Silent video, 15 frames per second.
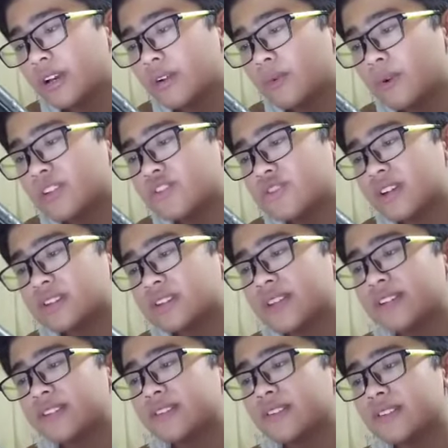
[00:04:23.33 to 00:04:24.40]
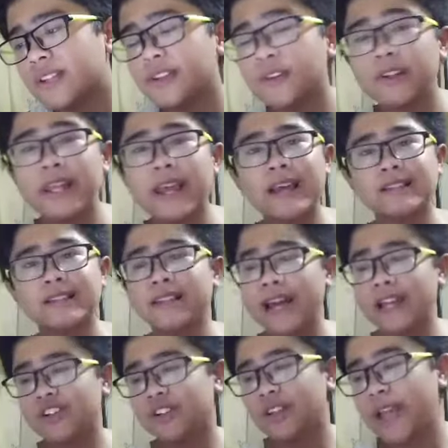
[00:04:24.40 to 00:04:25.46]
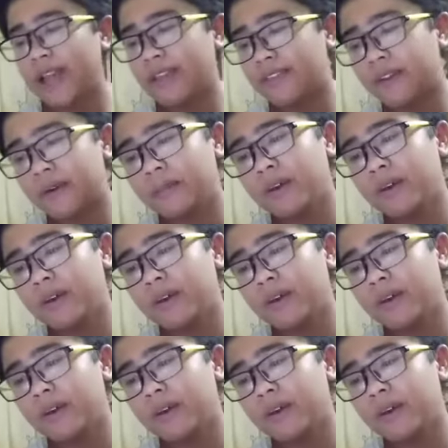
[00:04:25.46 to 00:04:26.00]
which translates to literally as national anthem.